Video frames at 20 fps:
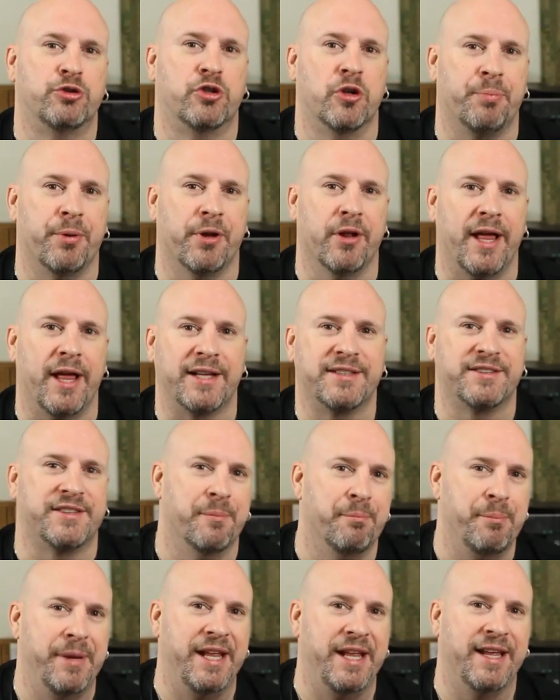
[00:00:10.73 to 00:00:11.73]
XXX,
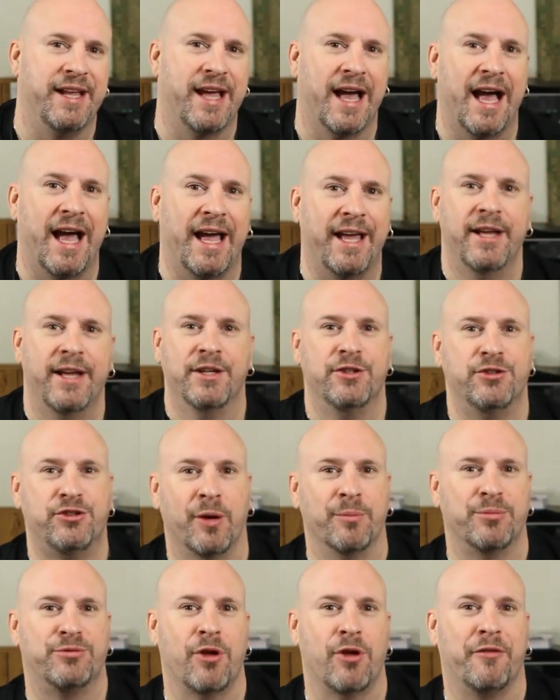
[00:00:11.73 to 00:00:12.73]
the mean guy,
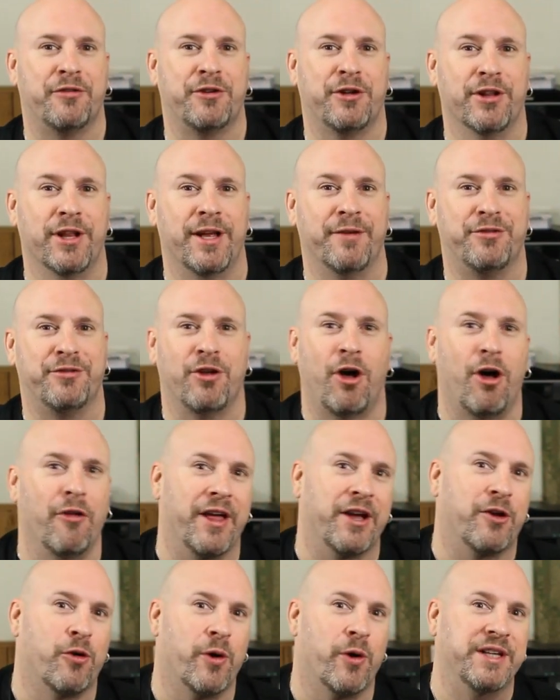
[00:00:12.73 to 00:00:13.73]
jumps off cliffs, all
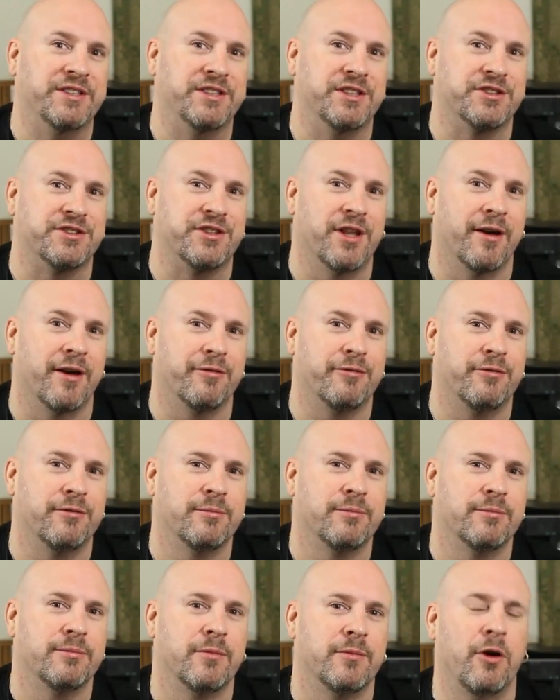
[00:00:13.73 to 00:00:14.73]
that crazy stuff.
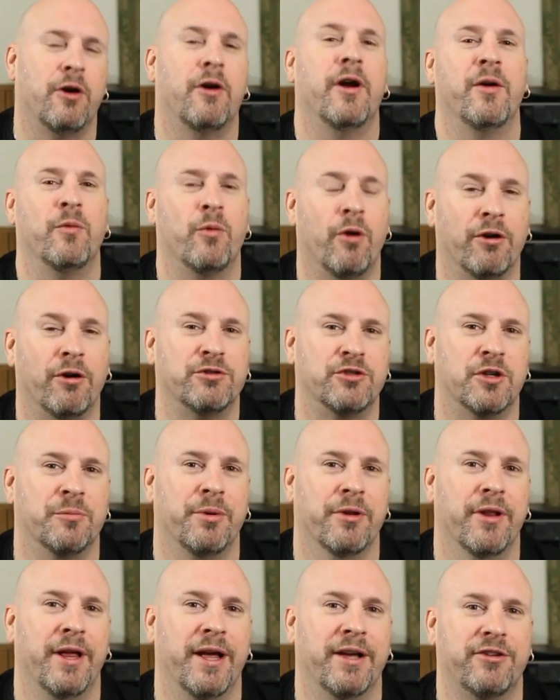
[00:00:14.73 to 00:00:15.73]
All right, wrong
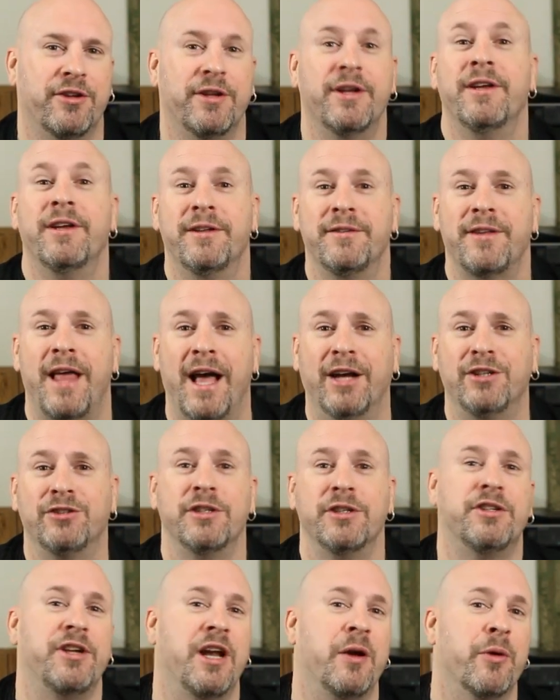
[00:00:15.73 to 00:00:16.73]
XXX.
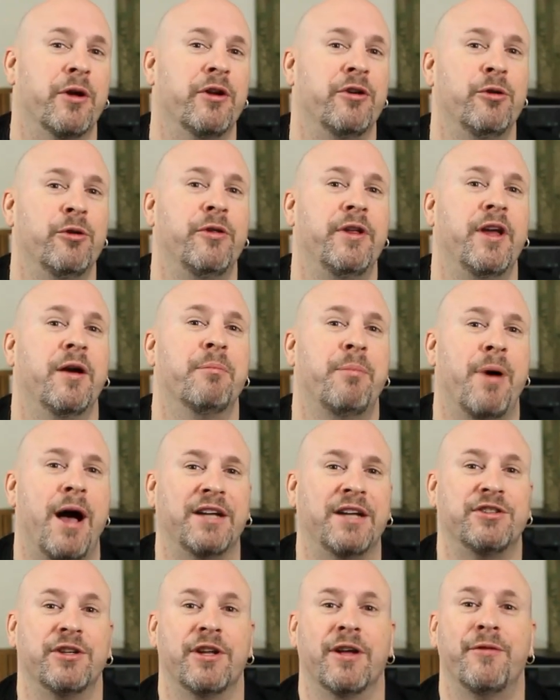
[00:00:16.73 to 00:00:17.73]
Actually, today we're going to do the
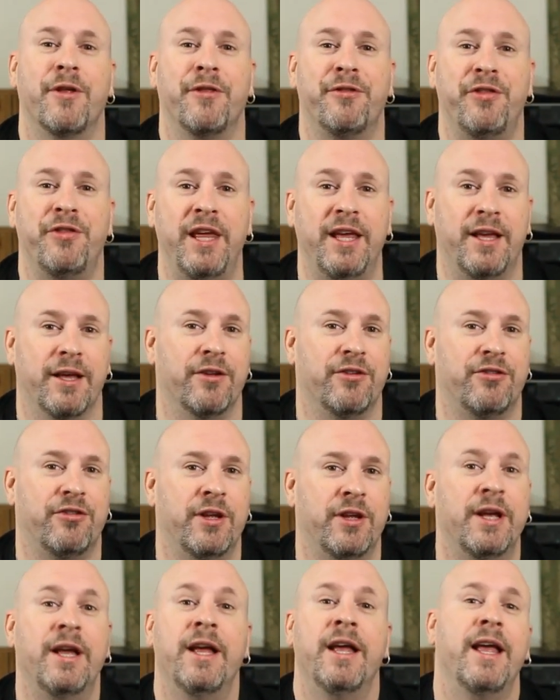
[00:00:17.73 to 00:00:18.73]
unboxing of the Thecus
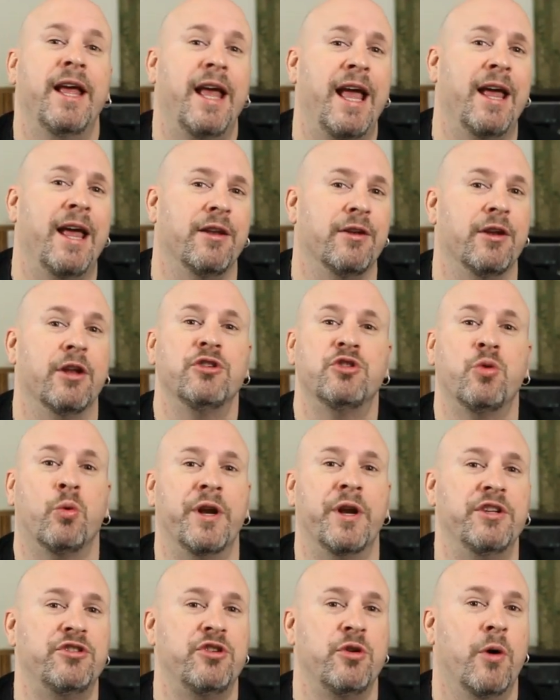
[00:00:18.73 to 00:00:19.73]

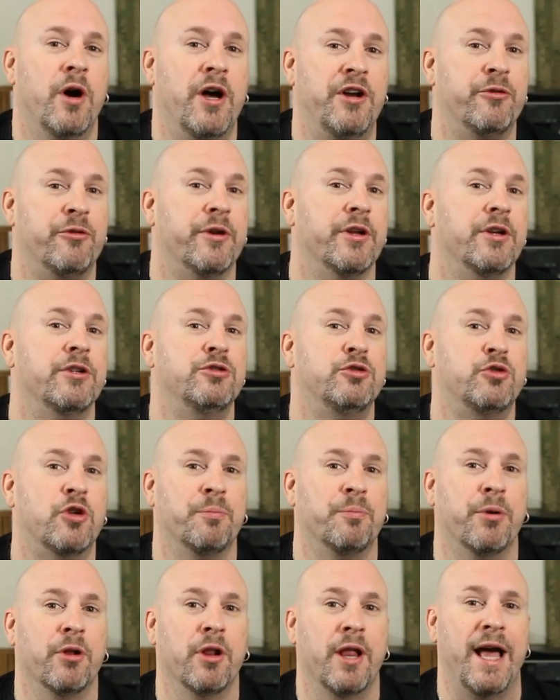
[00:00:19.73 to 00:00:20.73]

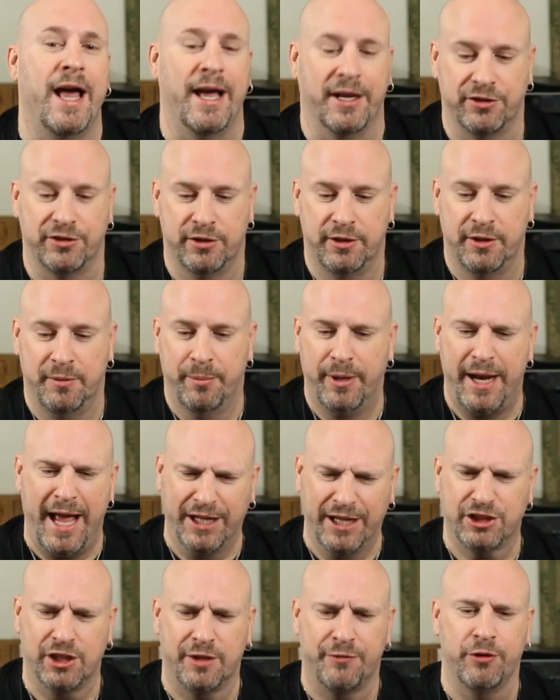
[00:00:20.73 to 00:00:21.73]
N2200XXX. But
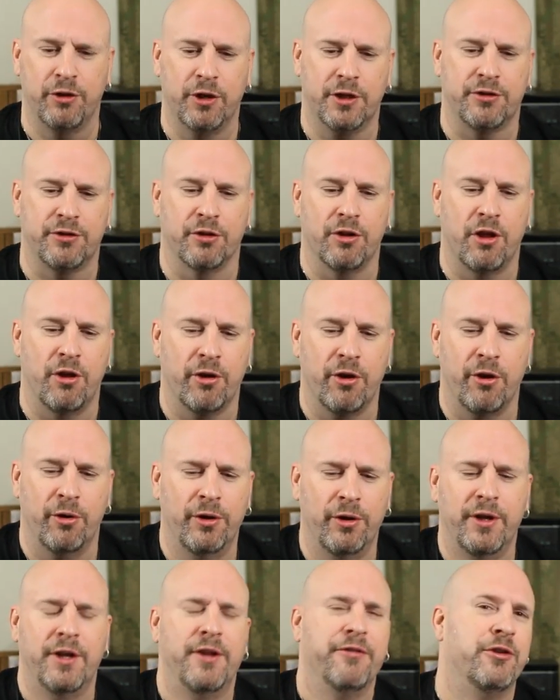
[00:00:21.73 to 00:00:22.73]
actually, if you look at the
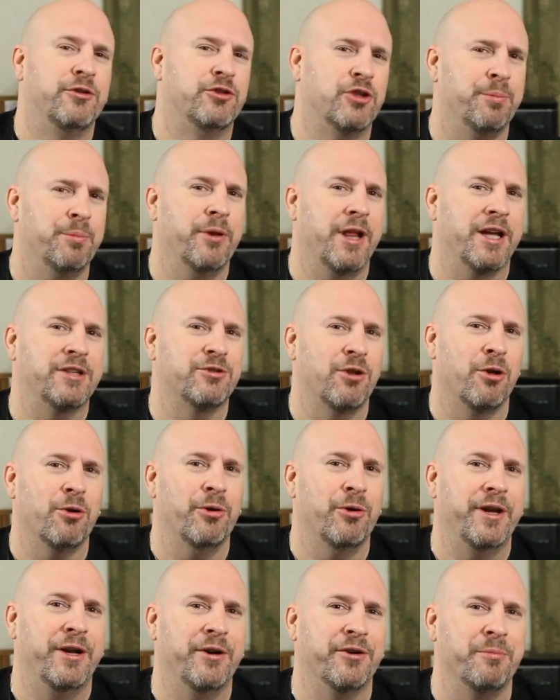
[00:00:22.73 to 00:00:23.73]
logo, the XXX
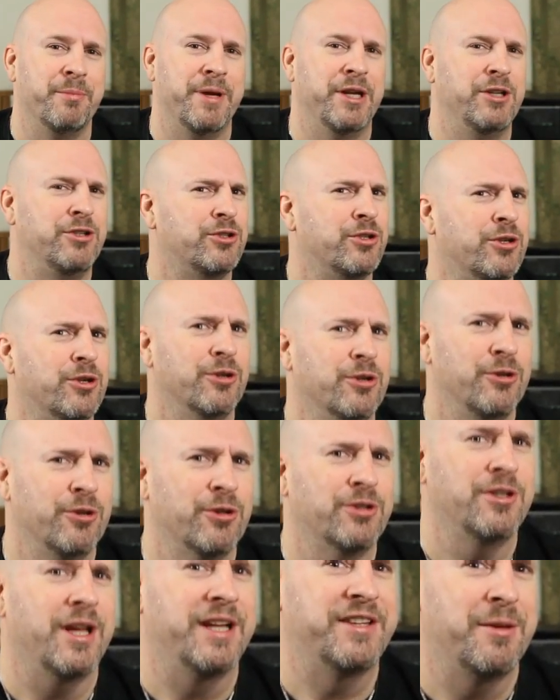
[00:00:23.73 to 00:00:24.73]
logo here to me sure
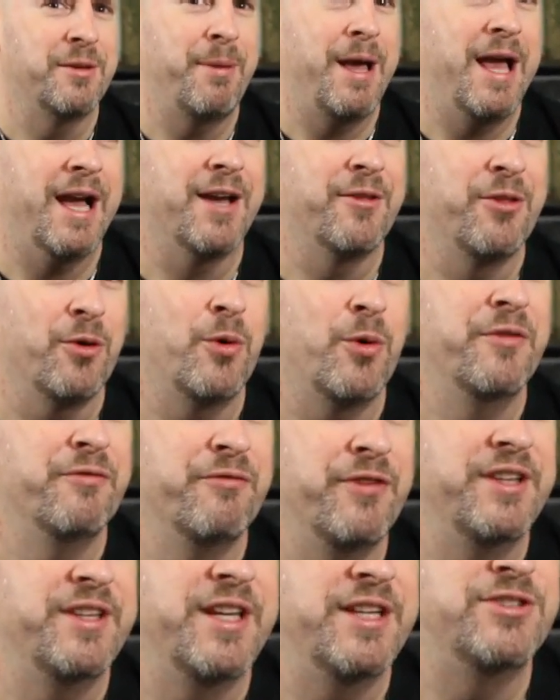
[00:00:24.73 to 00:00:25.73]
looks like the back of the one Vin